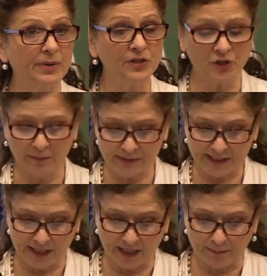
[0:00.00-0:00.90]

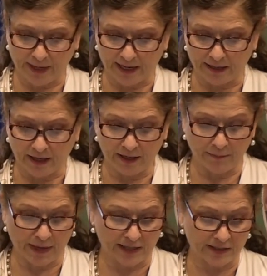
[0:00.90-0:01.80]
bishops, he, may, he
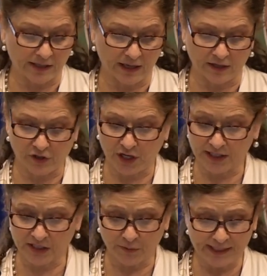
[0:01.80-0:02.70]
met uh,
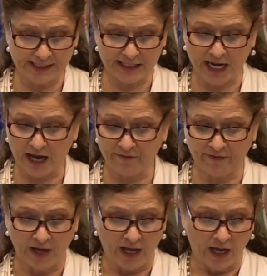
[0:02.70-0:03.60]
chancery
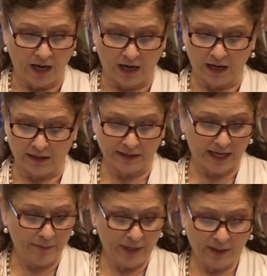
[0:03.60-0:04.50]
staff, uh,
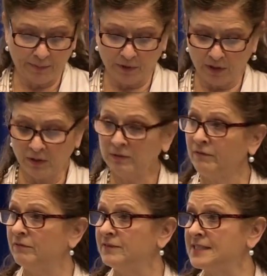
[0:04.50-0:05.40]
lay
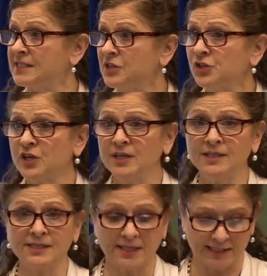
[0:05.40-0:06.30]
people,
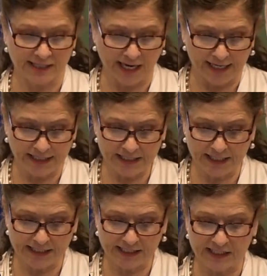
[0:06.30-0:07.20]
physicians,
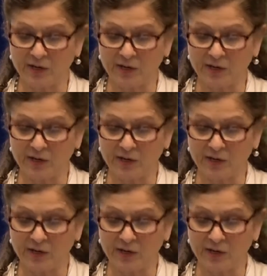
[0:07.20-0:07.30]
scientists.